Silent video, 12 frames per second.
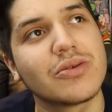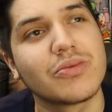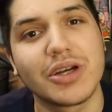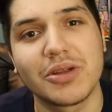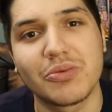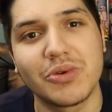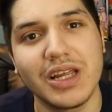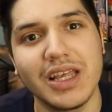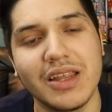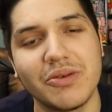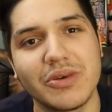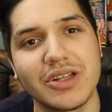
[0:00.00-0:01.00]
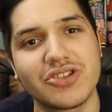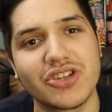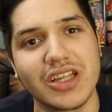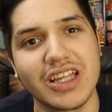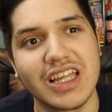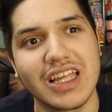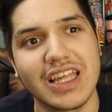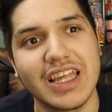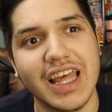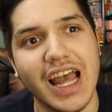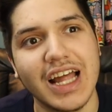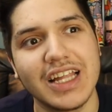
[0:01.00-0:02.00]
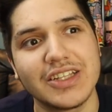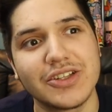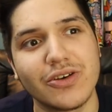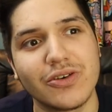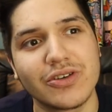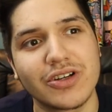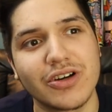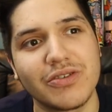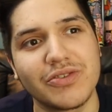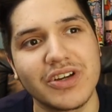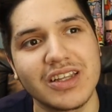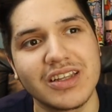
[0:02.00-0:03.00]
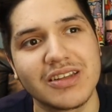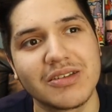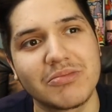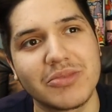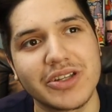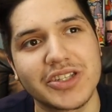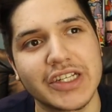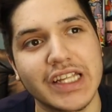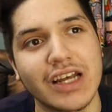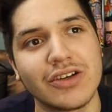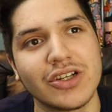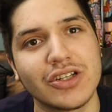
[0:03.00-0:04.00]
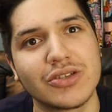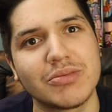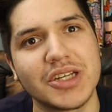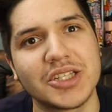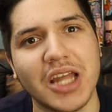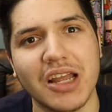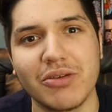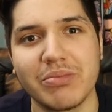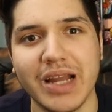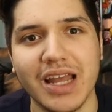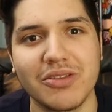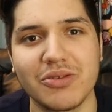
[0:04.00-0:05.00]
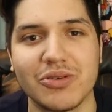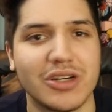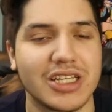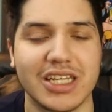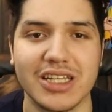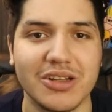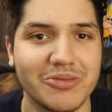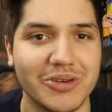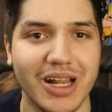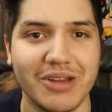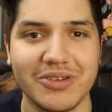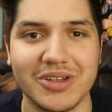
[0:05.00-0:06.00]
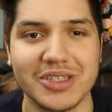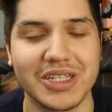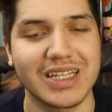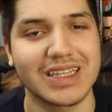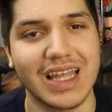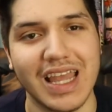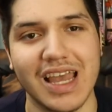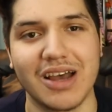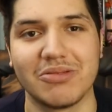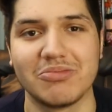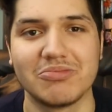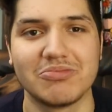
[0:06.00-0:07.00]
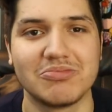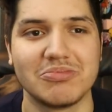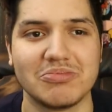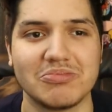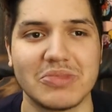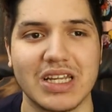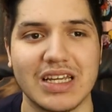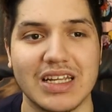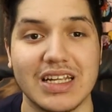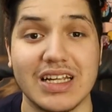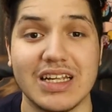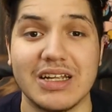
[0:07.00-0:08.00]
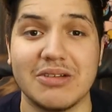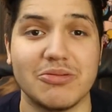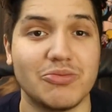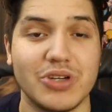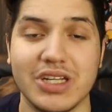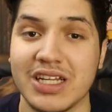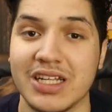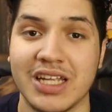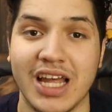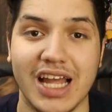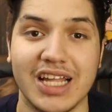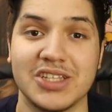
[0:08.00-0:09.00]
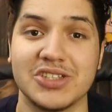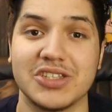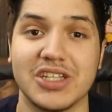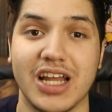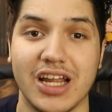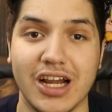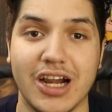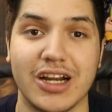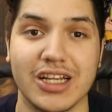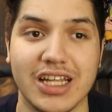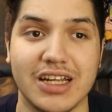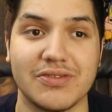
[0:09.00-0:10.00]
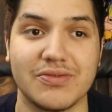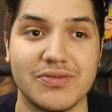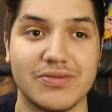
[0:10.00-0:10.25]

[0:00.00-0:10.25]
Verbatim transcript: with Reid, when she, he had his own girlfriend, but turned out to be a psychopath or a killer, whatever. It's like, damn. Reid has a hard life.